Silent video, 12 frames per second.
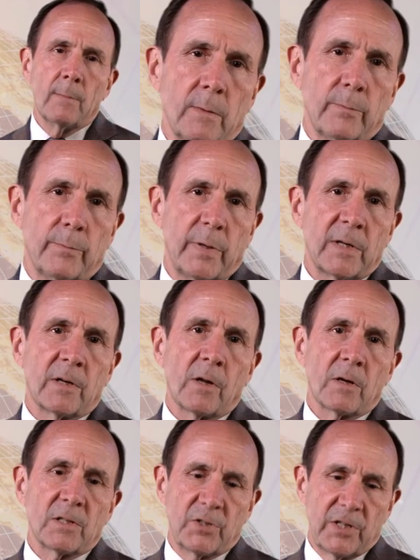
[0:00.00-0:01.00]
but put it
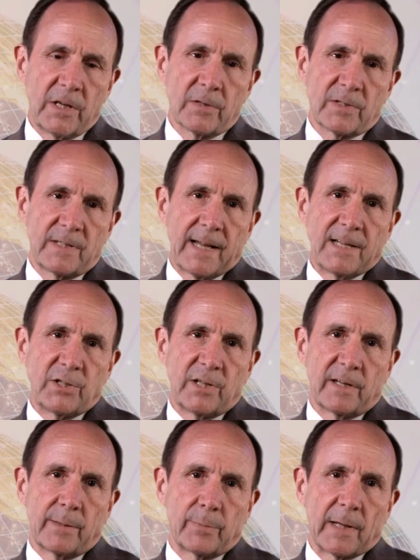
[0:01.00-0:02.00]
on a
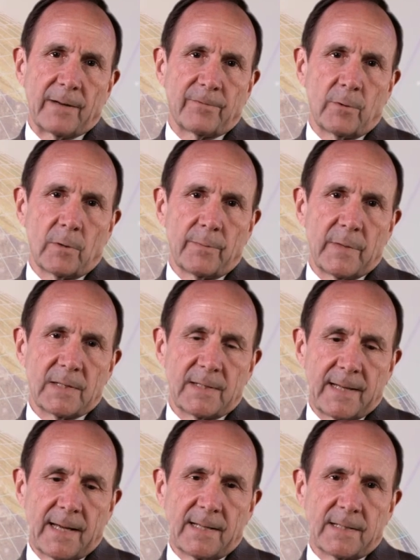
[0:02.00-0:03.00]
geostationary platform that
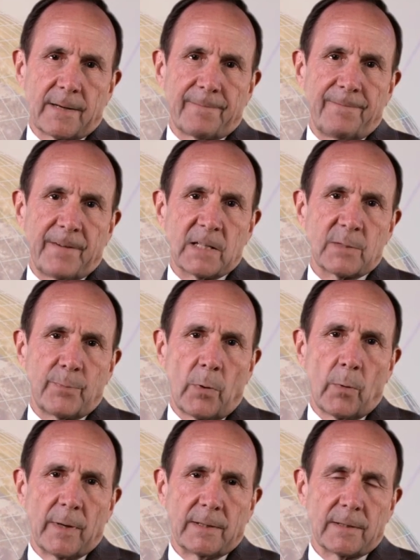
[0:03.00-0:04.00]
stays at a fixed
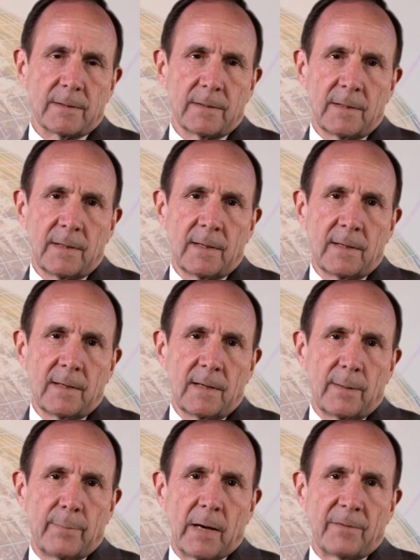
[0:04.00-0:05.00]
point
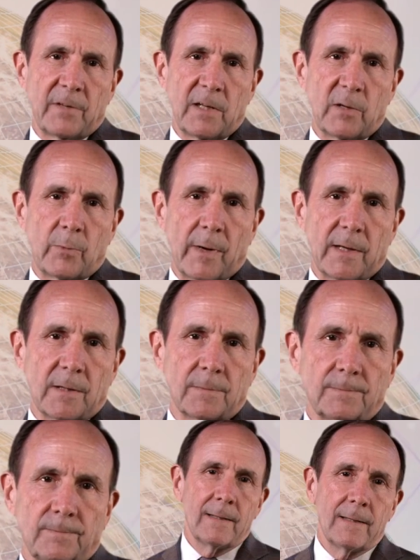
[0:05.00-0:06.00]
above the equator.
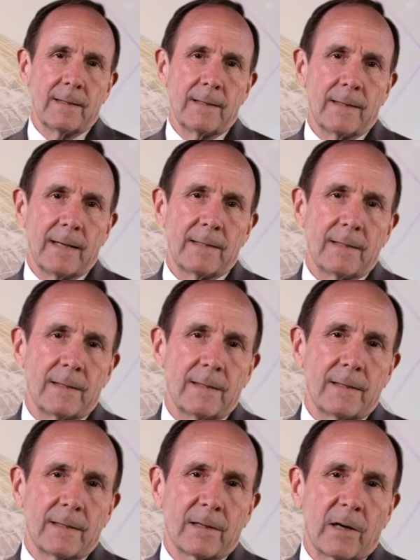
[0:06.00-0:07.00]
A
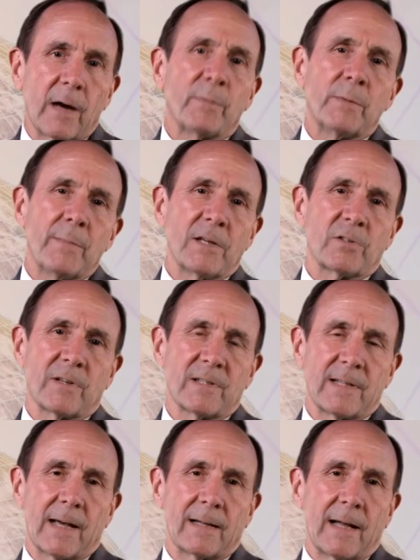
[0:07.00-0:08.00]
carbon measuring
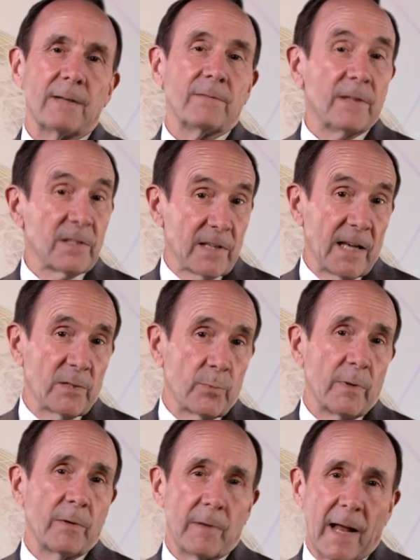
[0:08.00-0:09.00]
satellite, in this case
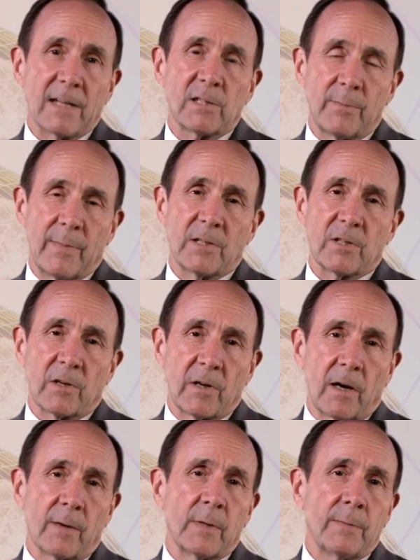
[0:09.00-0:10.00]
we would actually measure
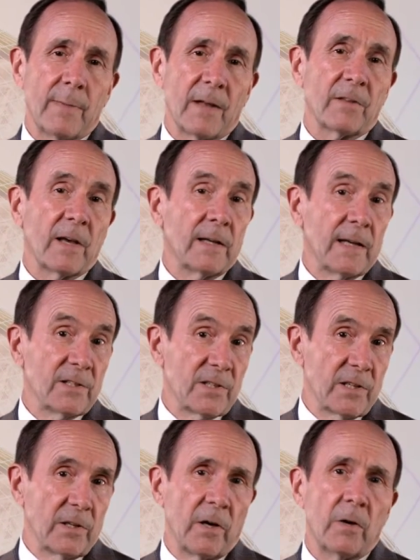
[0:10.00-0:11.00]
carbon, methane, and
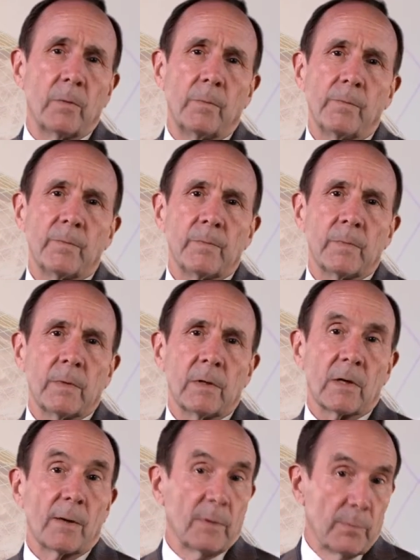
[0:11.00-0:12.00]
C O,
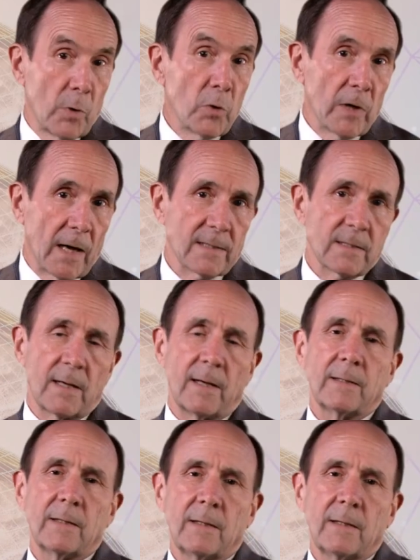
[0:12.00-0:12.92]
carbon monoxide,